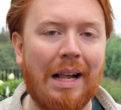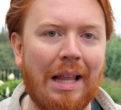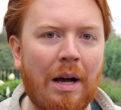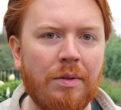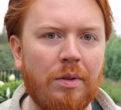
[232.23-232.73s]

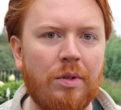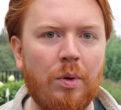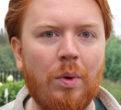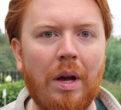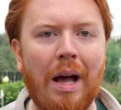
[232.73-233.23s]
allows you
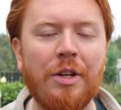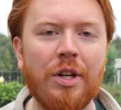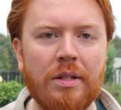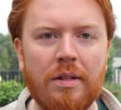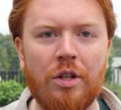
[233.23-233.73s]
to
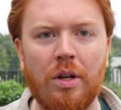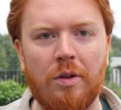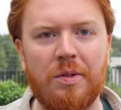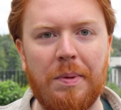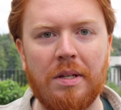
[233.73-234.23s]
adjust the
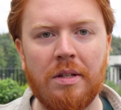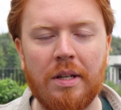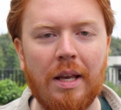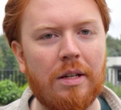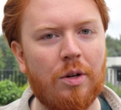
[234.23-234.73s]
shutter speed to
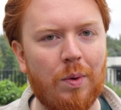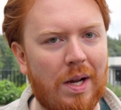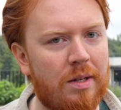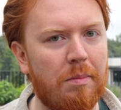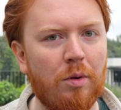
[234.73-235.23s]
get
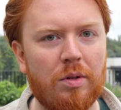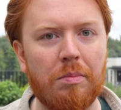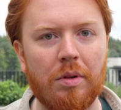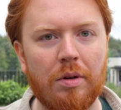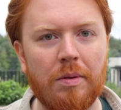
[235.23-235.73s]
correct motion
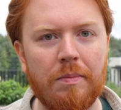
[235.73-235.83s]
blur.